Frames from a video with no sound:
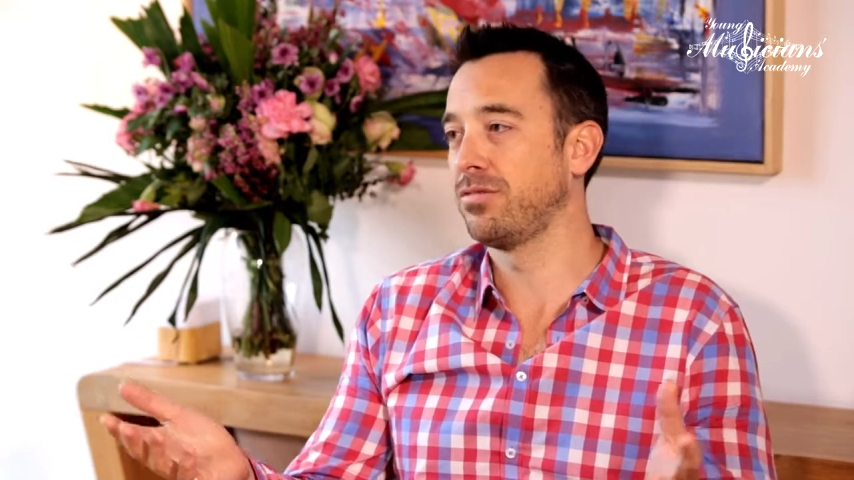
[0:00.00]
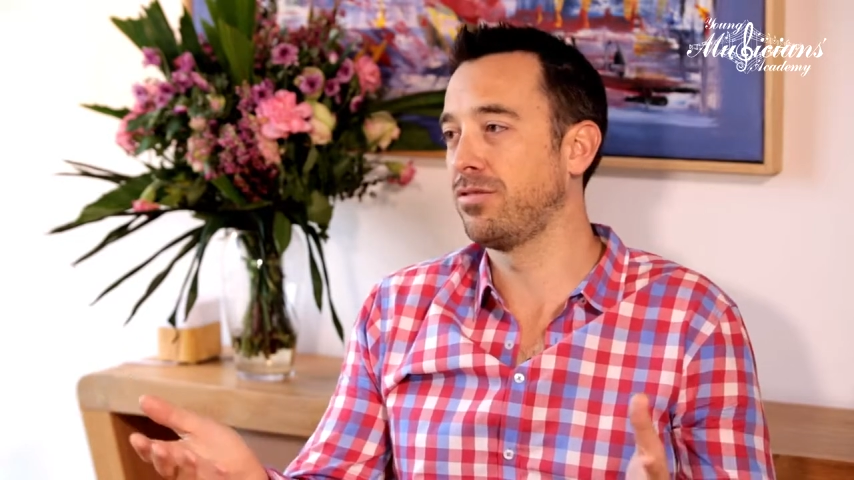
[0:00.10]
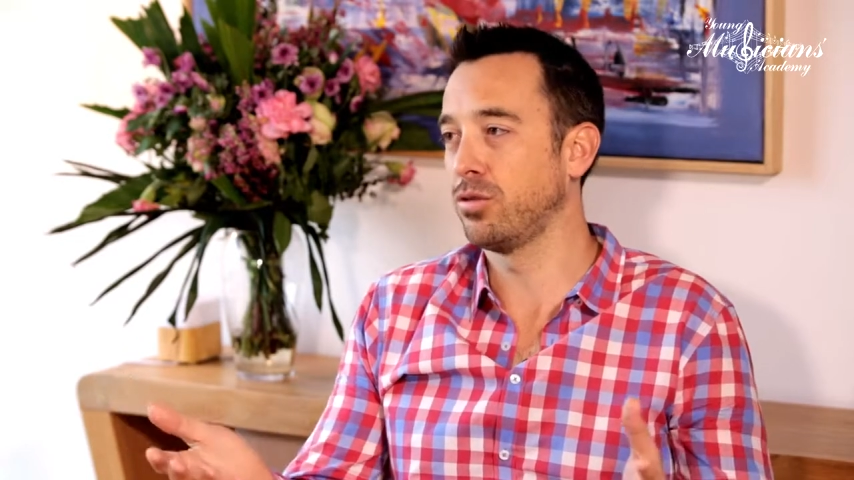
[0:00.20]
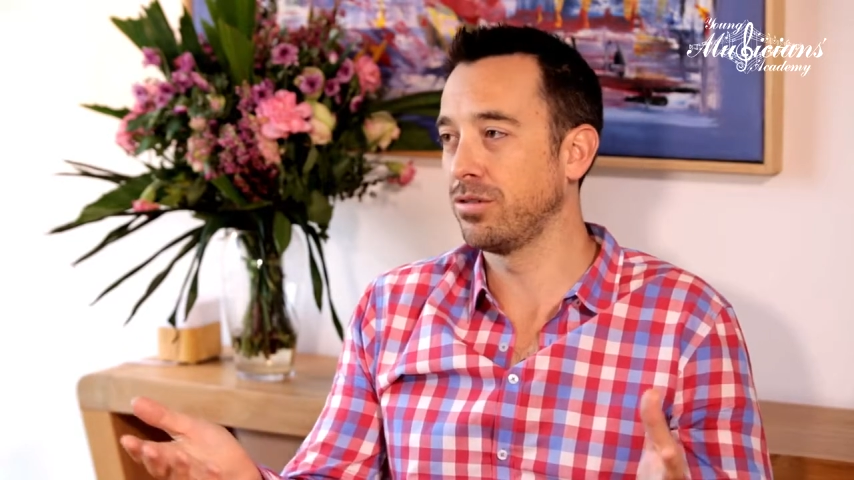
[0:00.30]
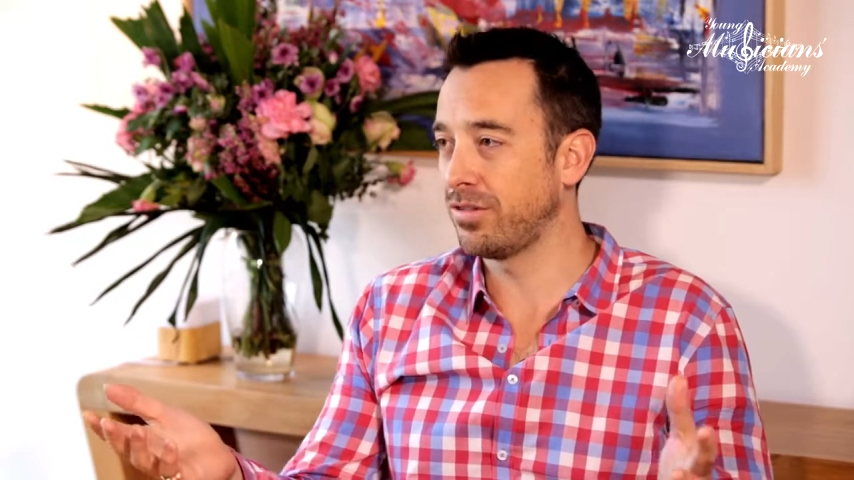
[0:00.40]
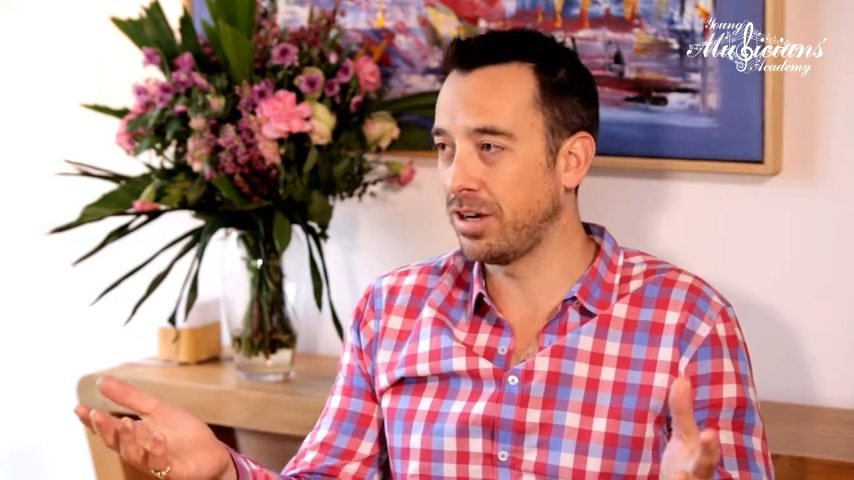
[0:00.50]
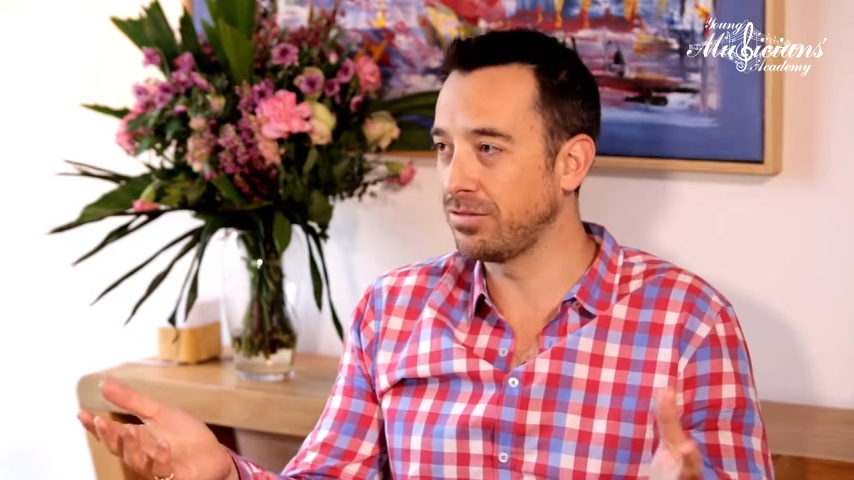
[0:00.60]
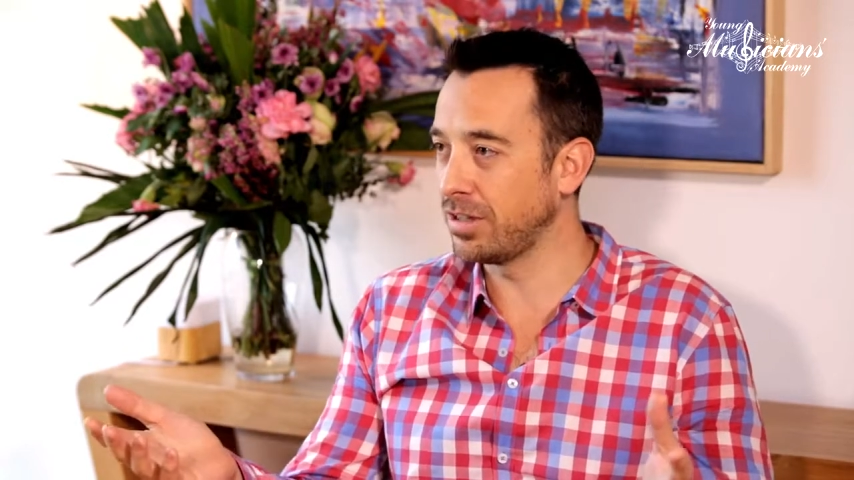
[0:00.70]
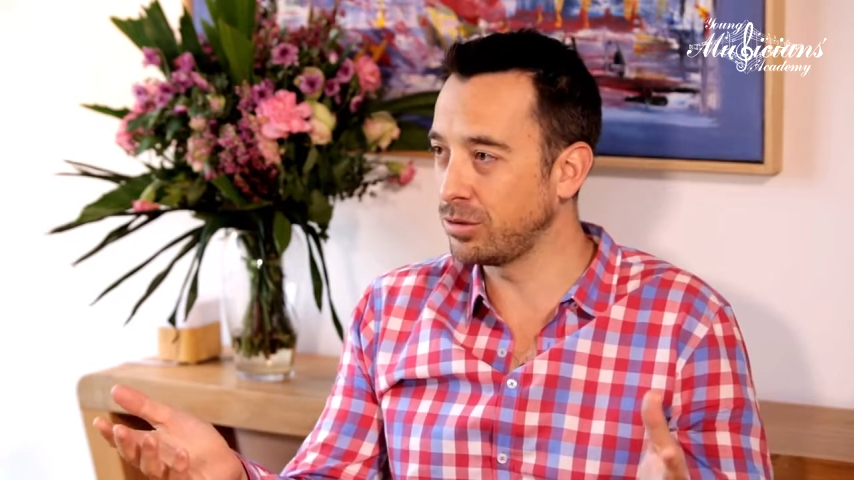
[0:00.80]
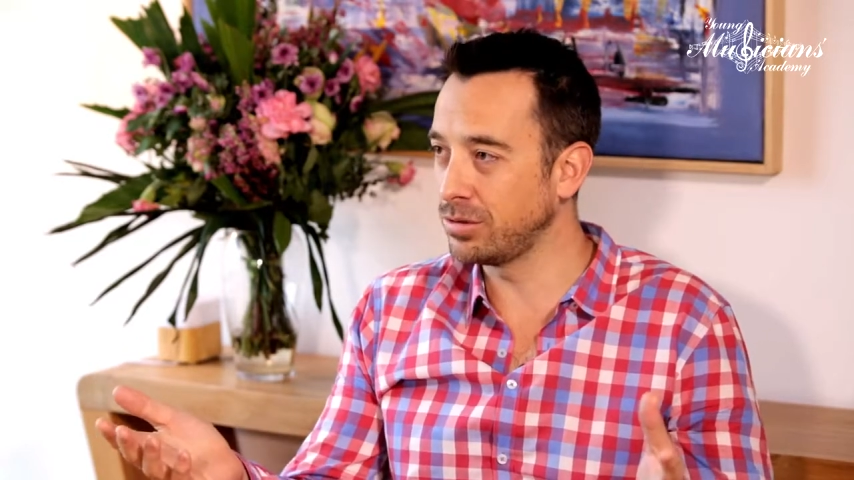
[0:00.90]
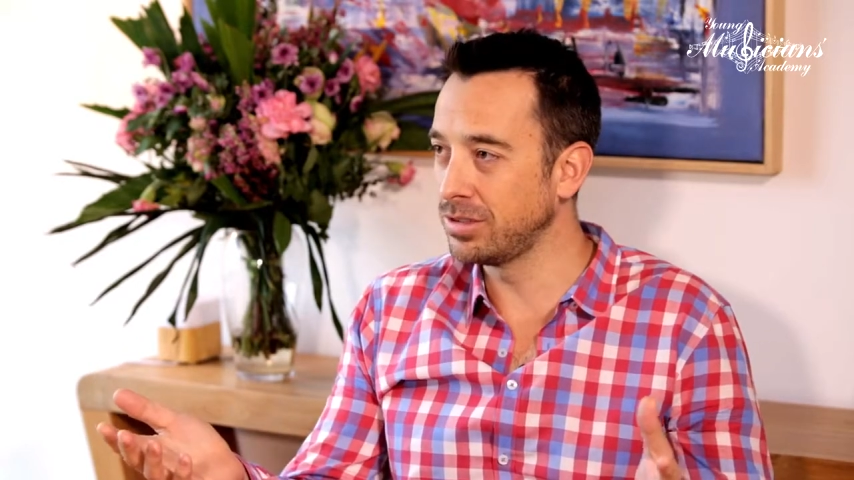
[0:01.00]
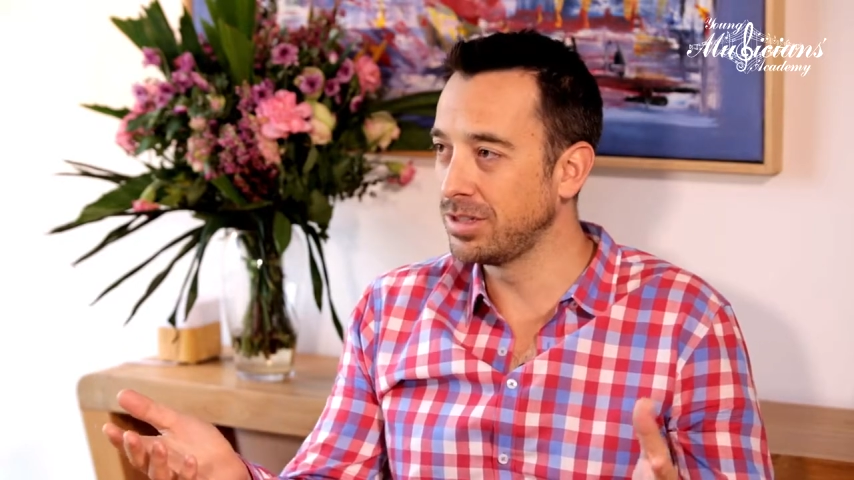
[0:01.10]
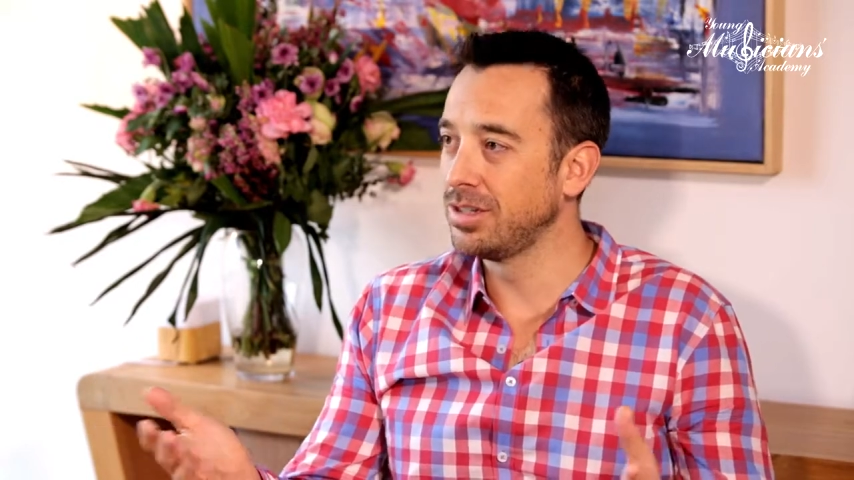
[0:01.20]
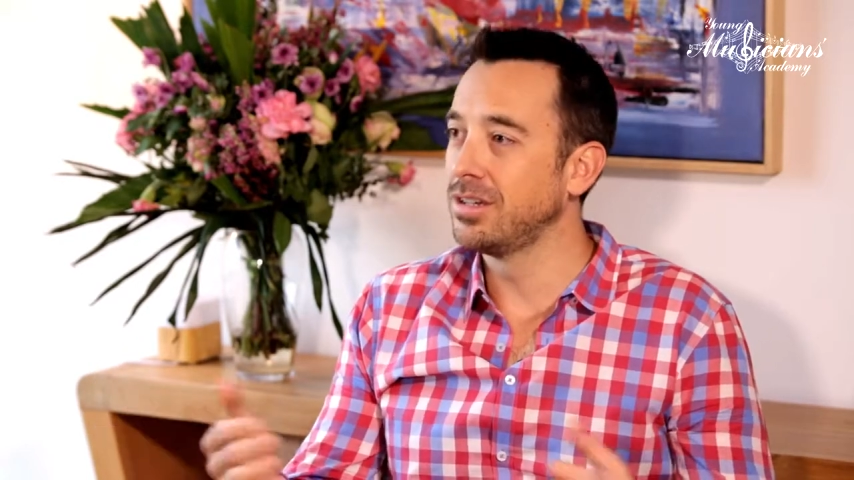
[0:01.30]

4 or 5 level.